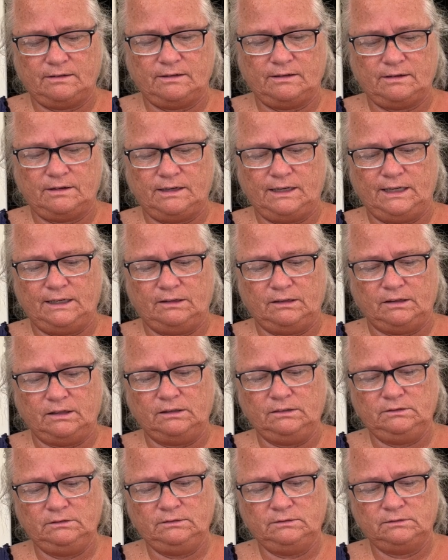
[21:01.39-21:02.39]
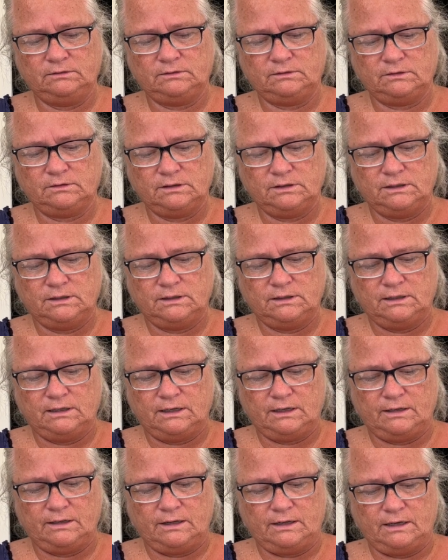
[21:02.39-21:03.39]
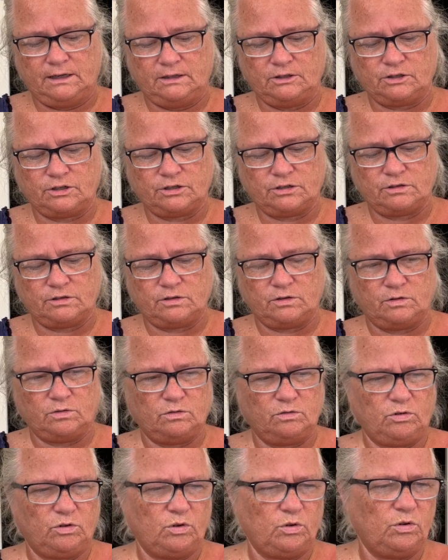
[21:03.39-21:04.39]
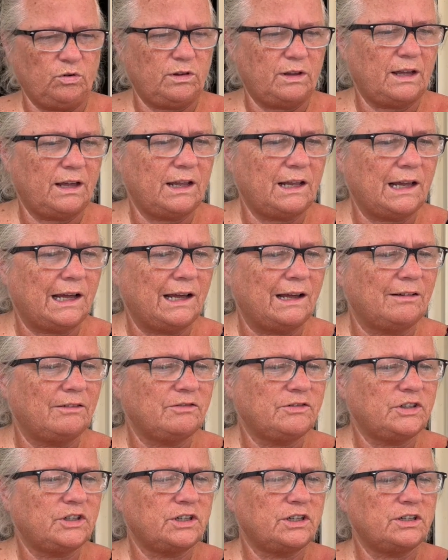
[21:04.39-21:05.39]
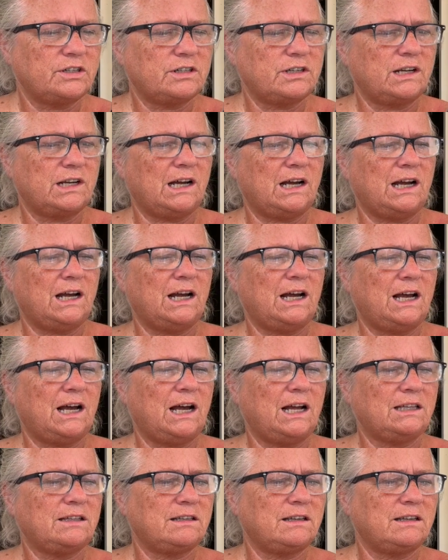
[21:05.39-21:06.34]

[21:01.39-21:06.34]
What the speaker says: needle and then I'll show you that I've just got